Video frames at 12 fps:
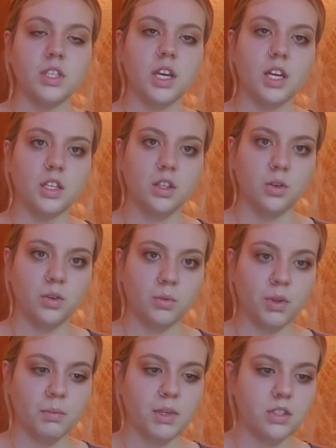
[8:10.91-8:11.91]
and youth
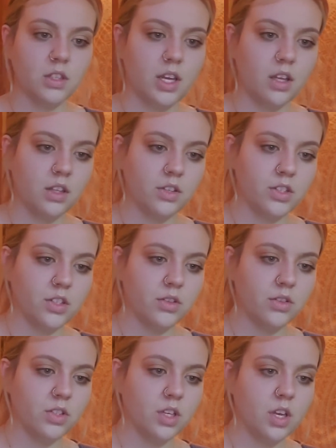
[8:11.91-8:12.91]
with mental health
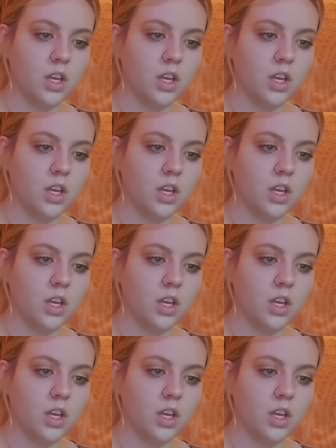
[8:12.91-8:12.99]
issues,